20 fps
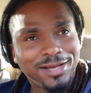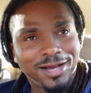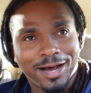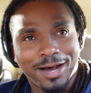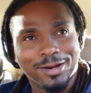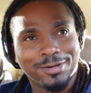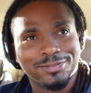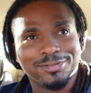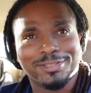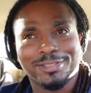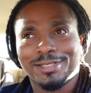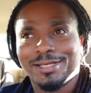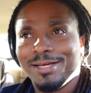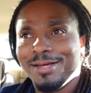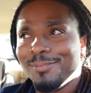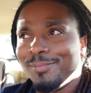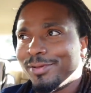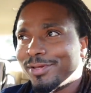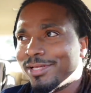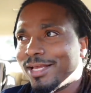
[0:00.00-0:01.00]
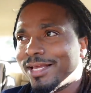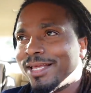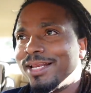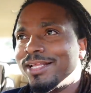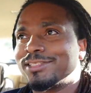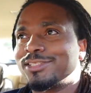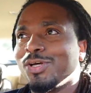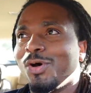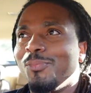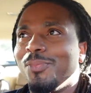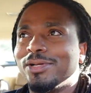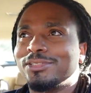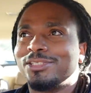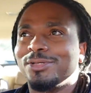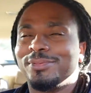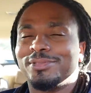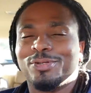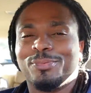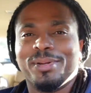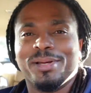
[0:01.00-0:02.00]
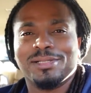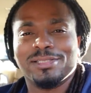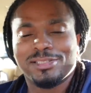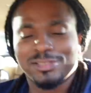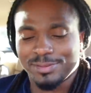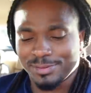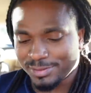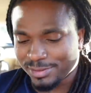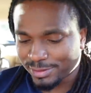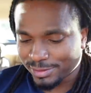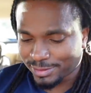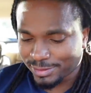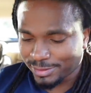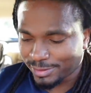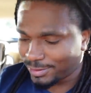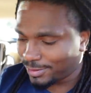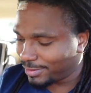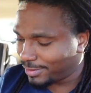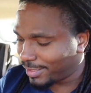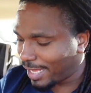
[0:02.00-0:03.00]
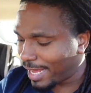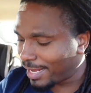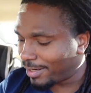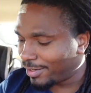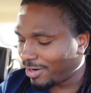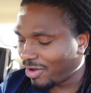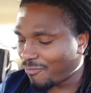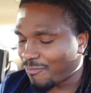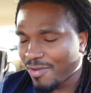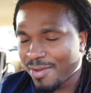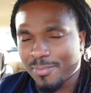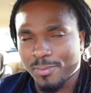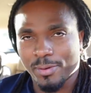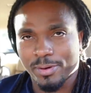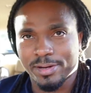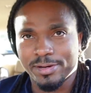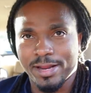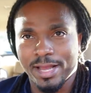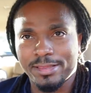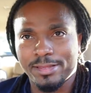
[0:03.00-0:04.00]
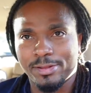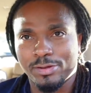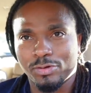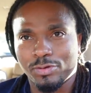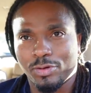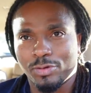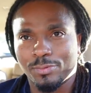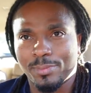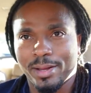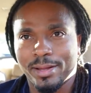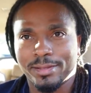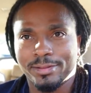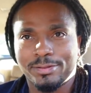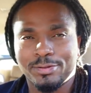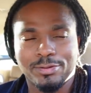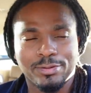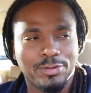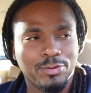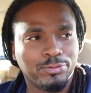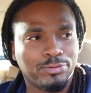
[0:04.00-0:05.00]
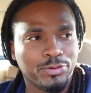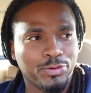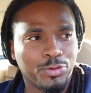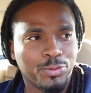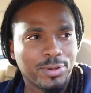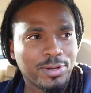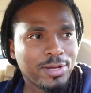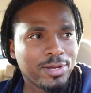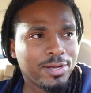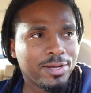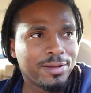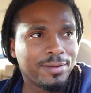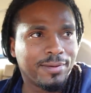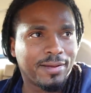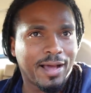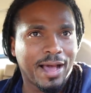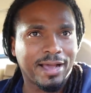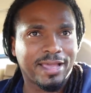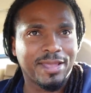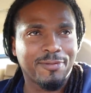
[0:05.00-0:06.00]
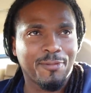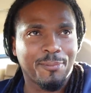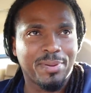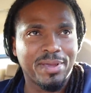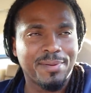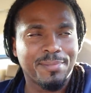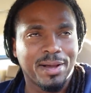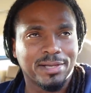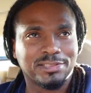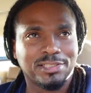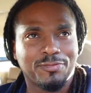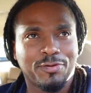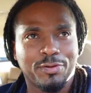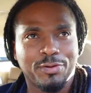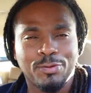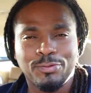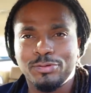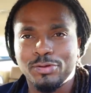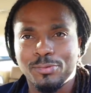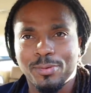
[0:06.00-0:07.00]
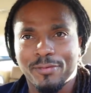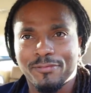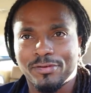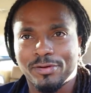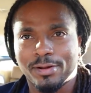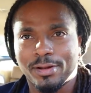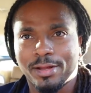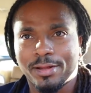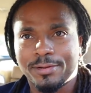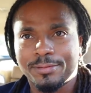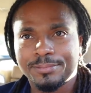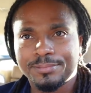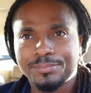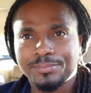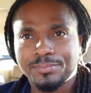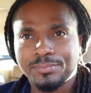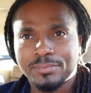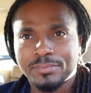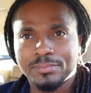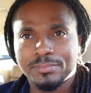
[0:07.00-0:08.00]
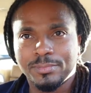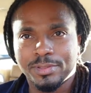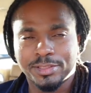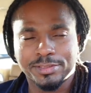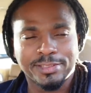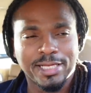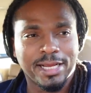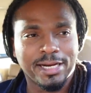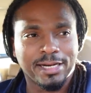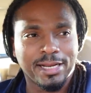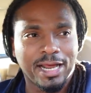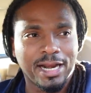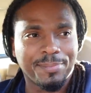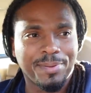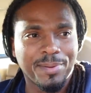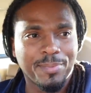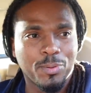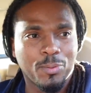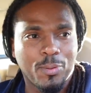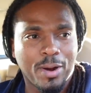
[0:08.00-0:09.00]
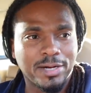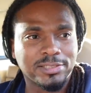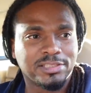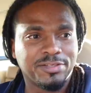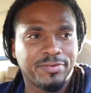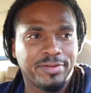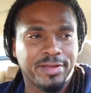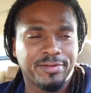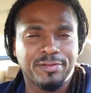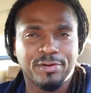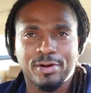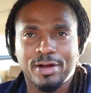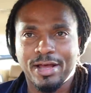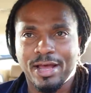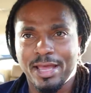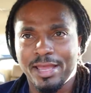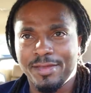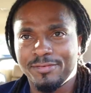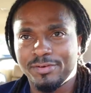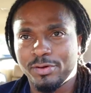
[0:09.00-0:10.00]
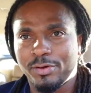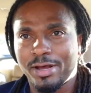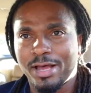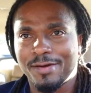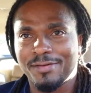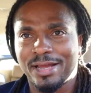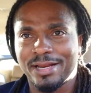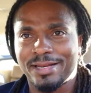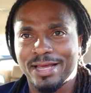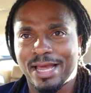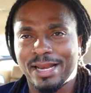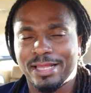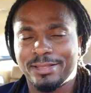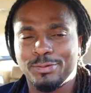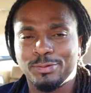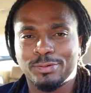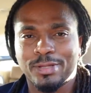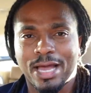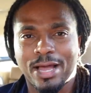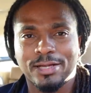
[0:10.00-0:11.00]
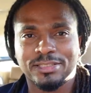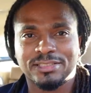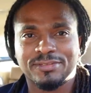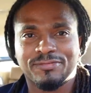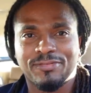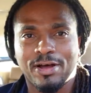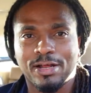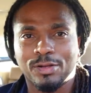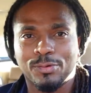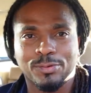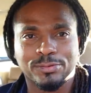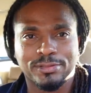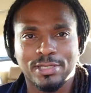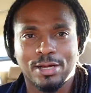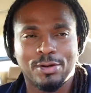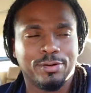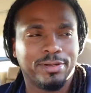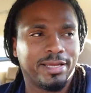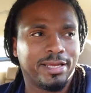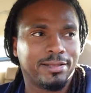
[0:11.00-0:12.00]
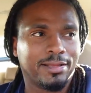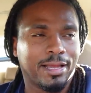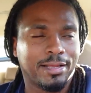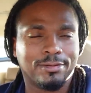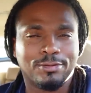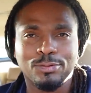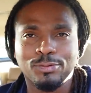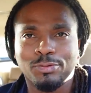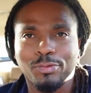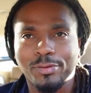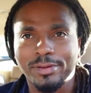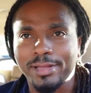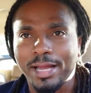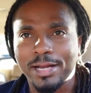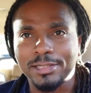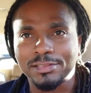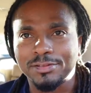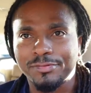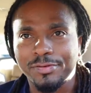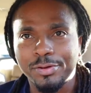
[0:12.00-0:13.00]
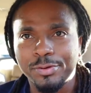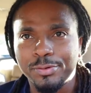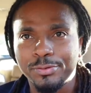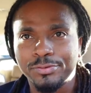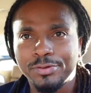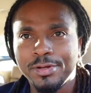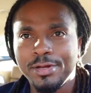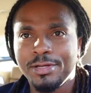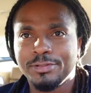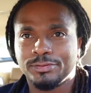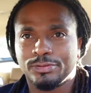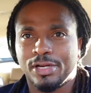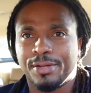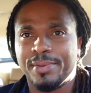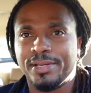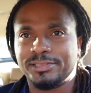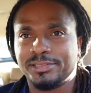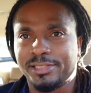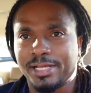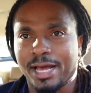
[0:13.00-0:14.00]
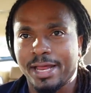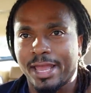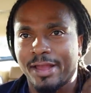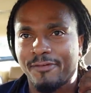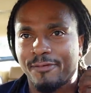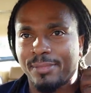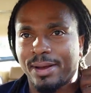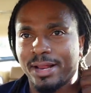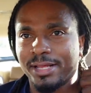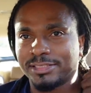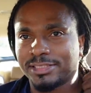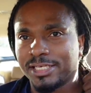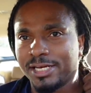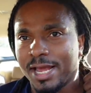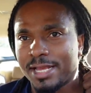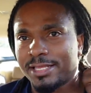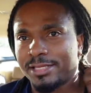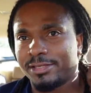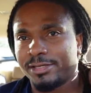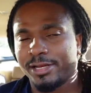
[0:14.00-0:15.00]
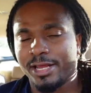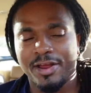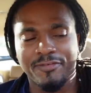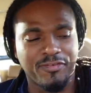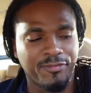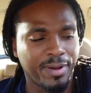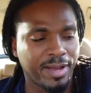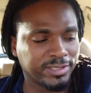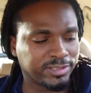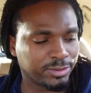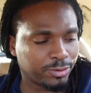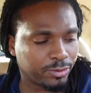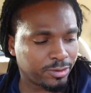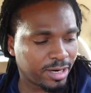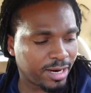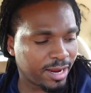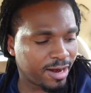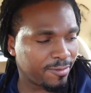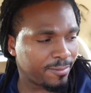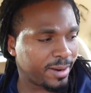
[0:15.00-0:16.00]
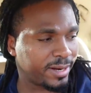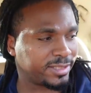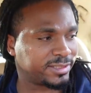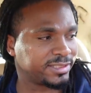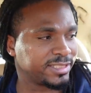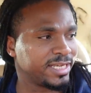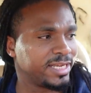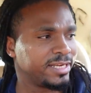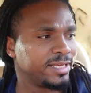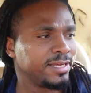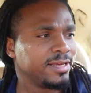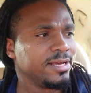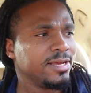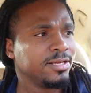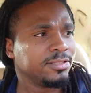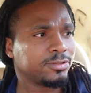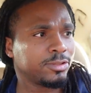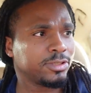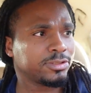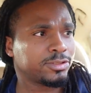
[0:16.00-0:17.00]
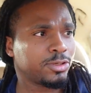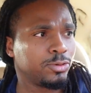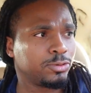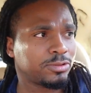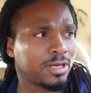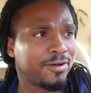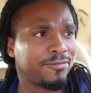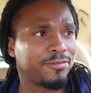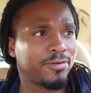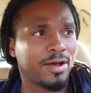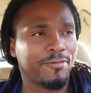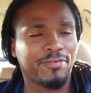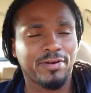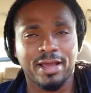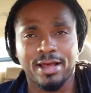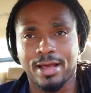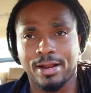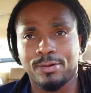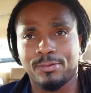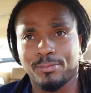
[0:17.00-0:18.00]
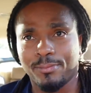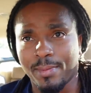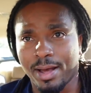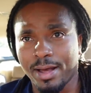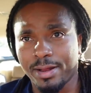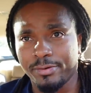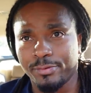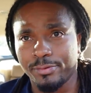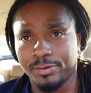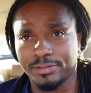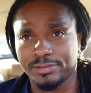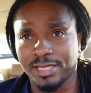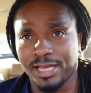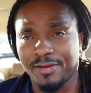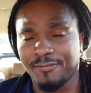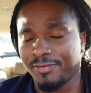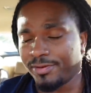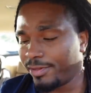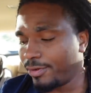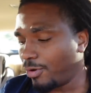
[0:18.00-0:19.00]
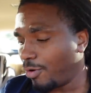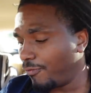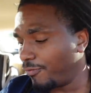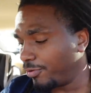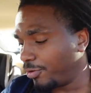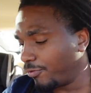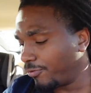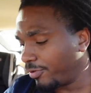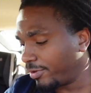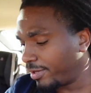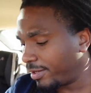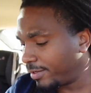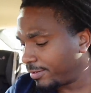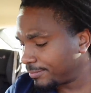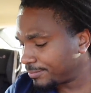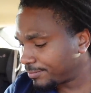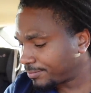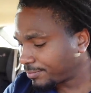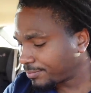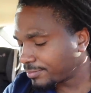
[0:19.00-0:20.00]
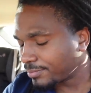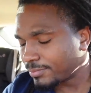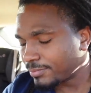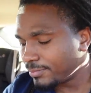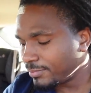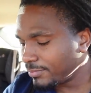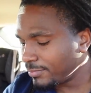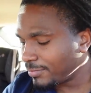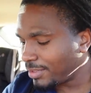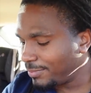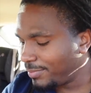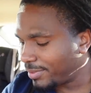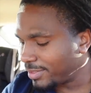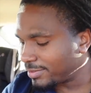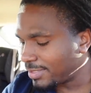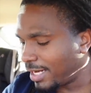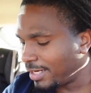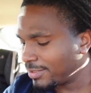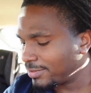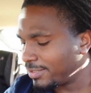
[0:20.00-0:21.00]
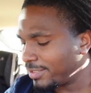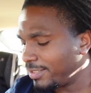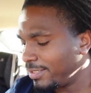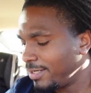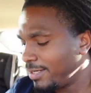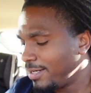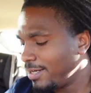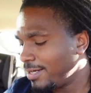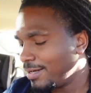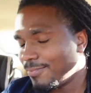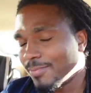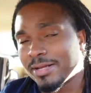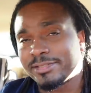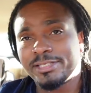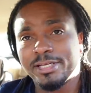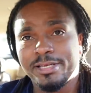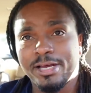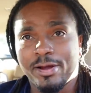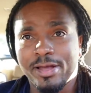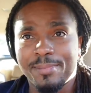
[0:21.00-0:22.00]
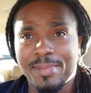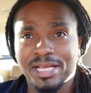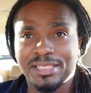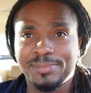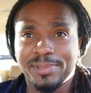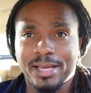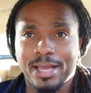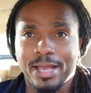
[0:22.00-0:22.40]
honestly, because I get it so much. So it's, it's just not enough people are connected on my YouTube. I keep repeating myself on YouTube. I feel like because not a lot of people watch the video. Even though I, even though I have like ninety-two thousand followers, I only get like two, three thousand views. So that means not everybody's connecting to the information, or not everybody's seeing it. So that's cool. So I, I feel like I don't mind doing the same video over and over again. Because honestly, I tell y'all, it makes me